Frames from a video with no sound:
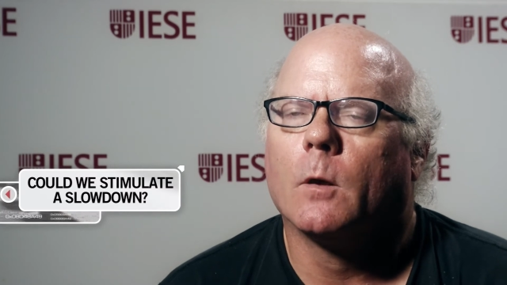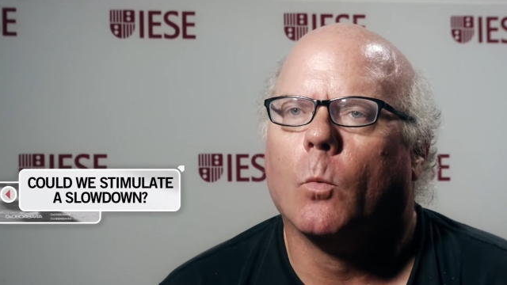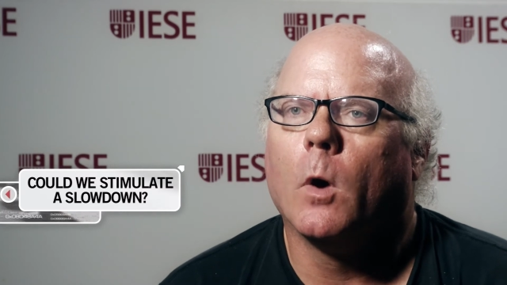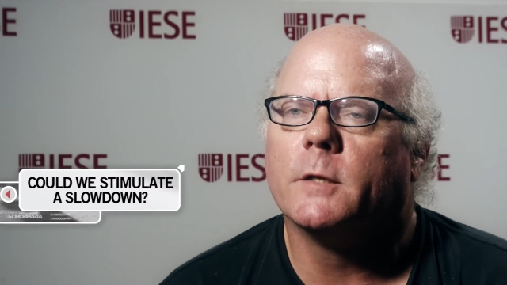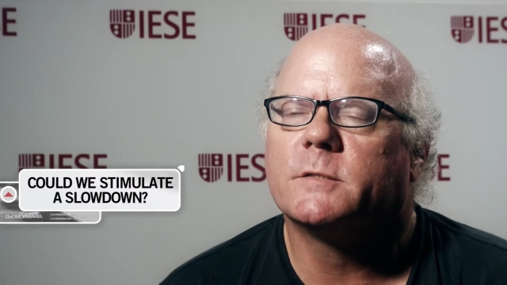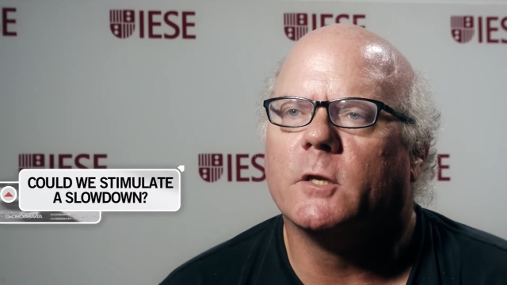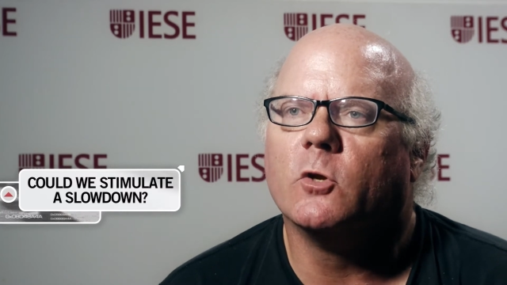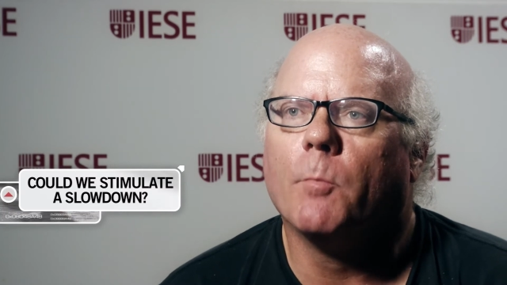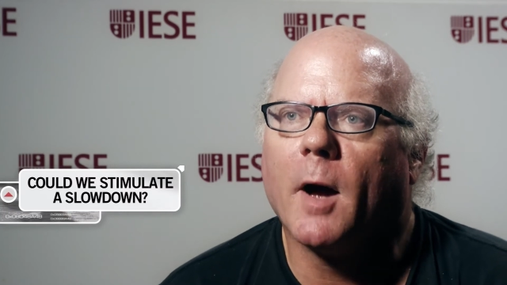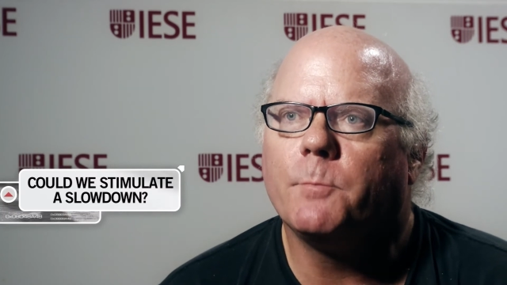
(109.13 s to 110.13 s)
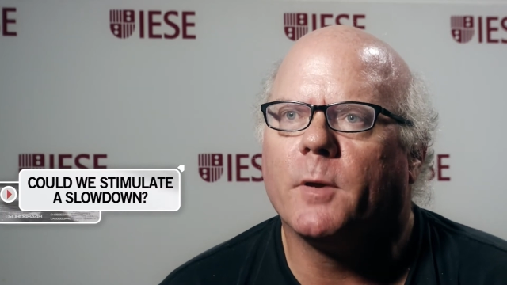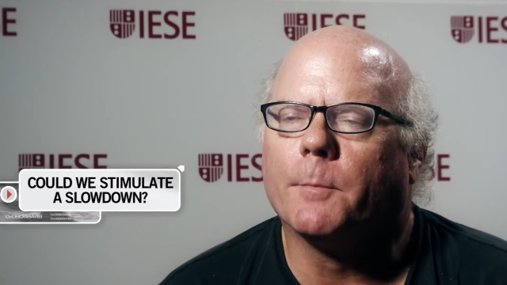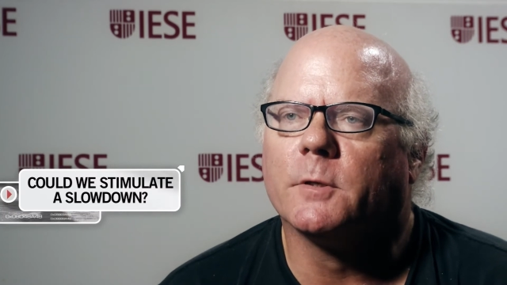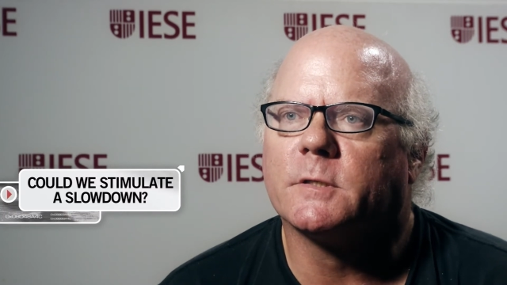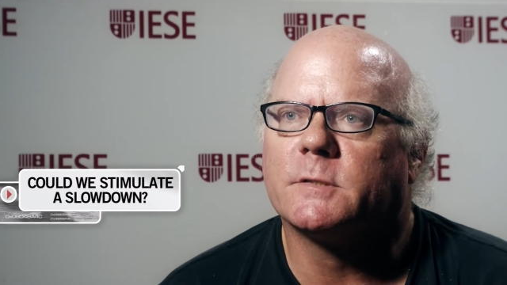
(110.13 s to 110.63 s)
One is that you might be
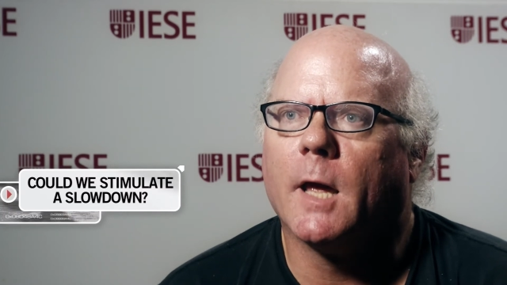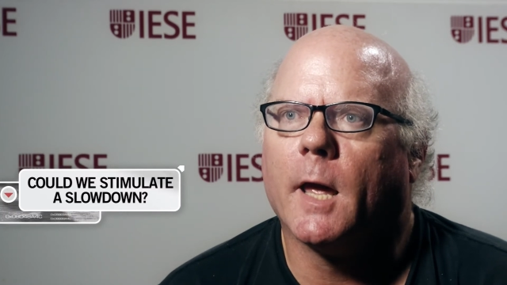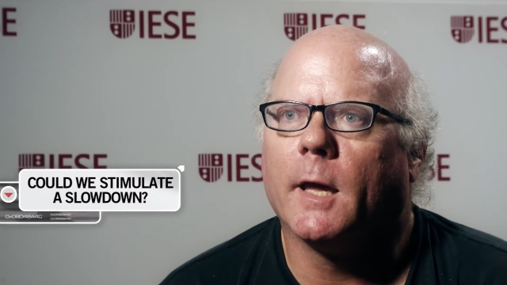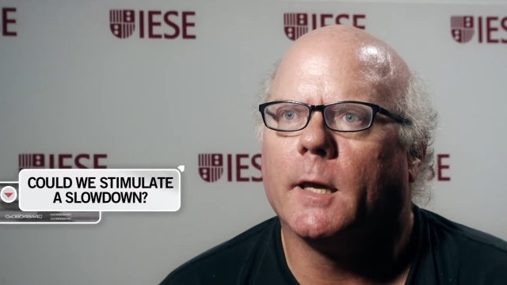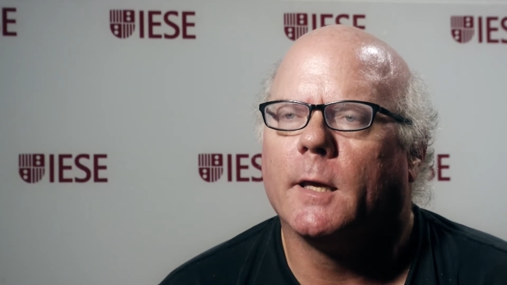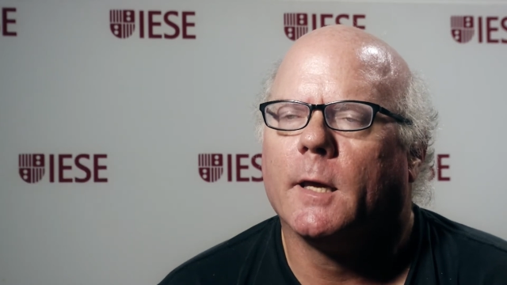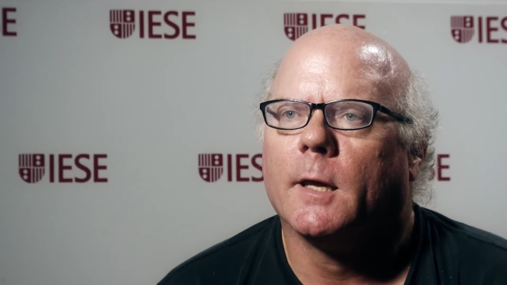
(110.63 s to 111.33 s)
able to say,